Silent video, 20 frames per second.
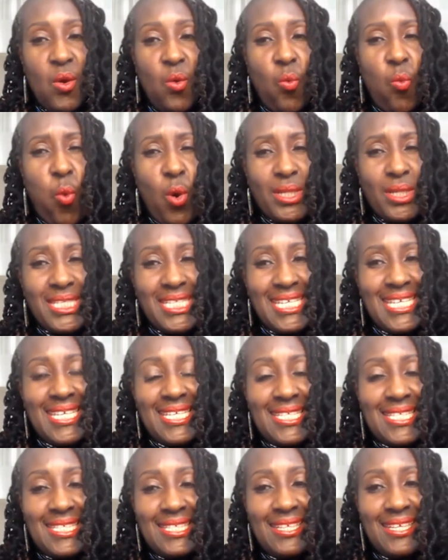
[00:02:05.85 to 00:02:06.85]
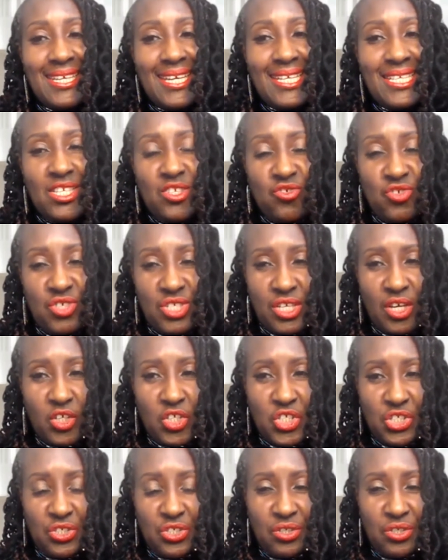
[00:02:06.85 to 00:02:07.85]
What is an
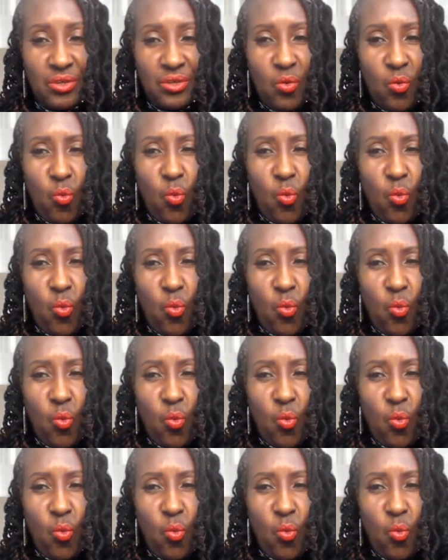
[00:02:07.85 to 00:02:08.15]
introduction?